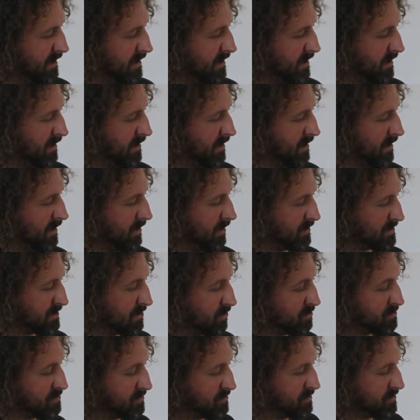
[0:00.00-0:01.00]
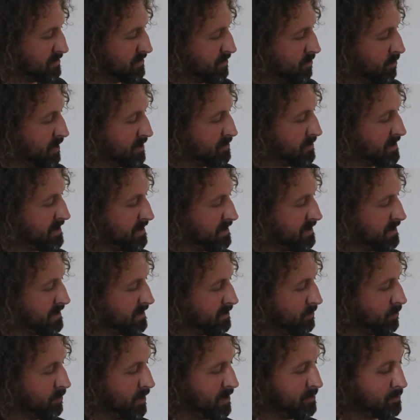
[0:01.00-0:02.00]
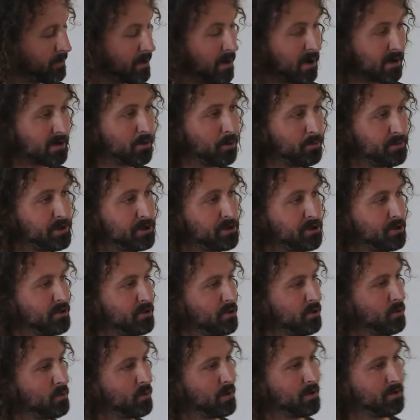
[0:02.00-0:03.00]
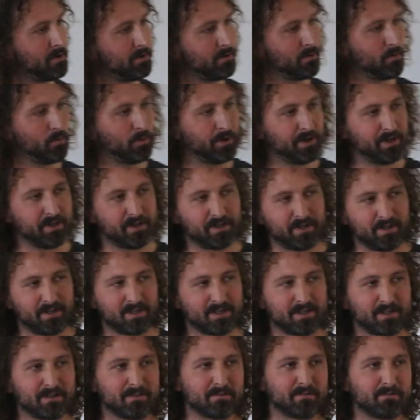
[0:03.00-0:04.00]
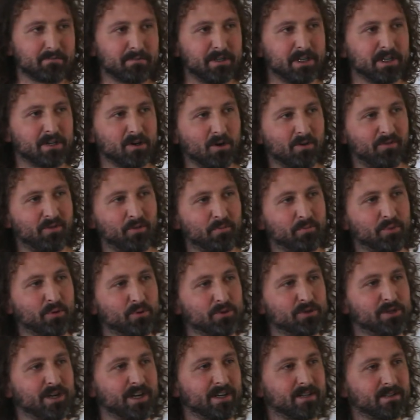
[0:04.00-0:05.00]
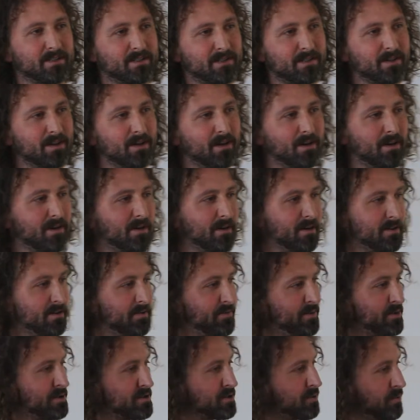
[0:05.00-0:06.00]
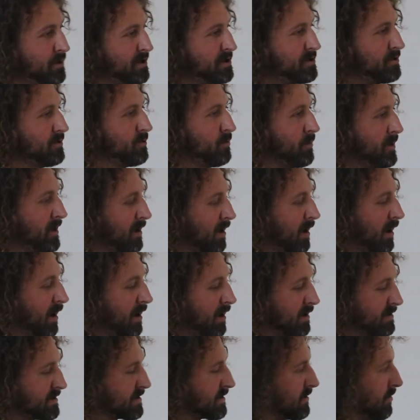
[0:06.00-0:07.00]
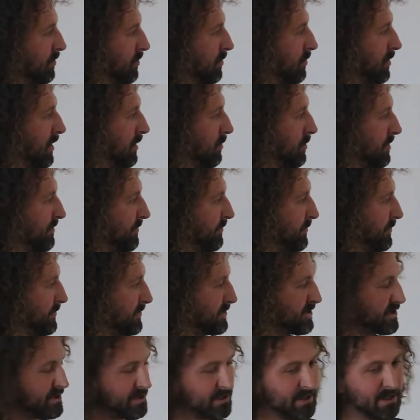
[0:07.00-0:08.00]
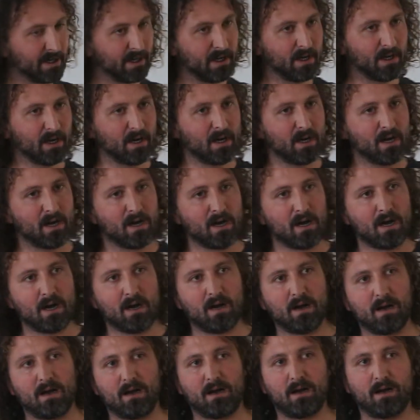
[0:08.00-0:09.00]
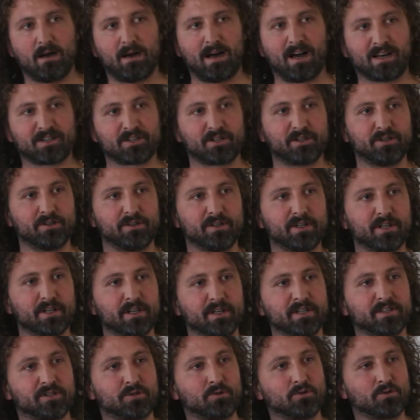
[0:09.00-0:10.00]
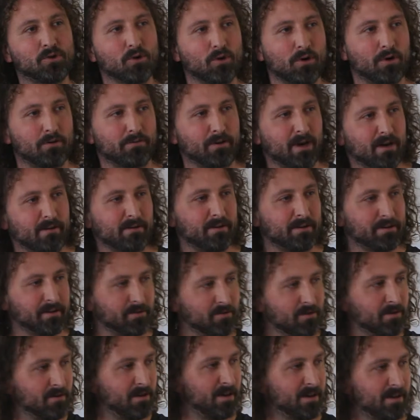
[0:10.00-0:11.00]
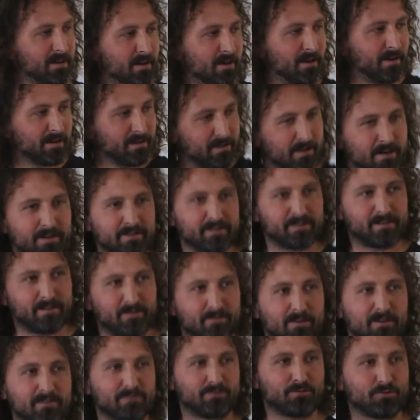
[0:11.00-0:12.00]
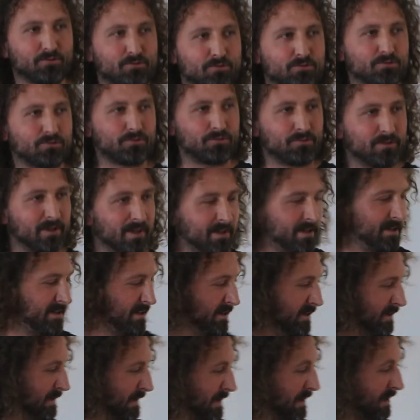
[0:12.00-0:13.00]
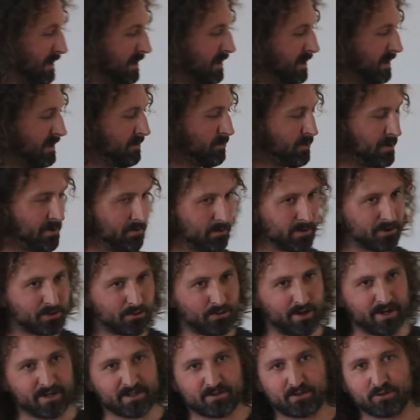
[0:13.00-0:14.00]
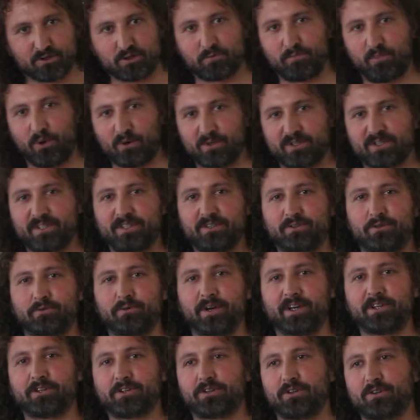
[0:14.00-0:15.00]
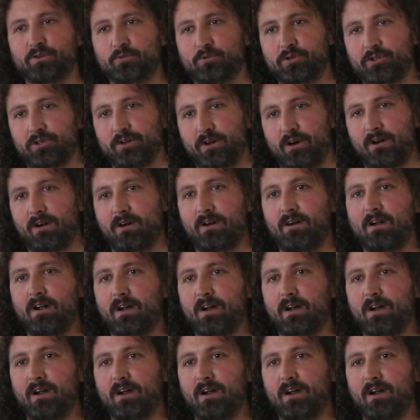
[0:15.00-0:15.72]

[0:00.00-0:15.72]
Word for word: uh, so, so when, we, when we are commissioned and when we kick off a project, uh, the first question we are asked or our first uh, action is to go around, you know, like, like nights around. And, and, and we, we're trying to spot situations which are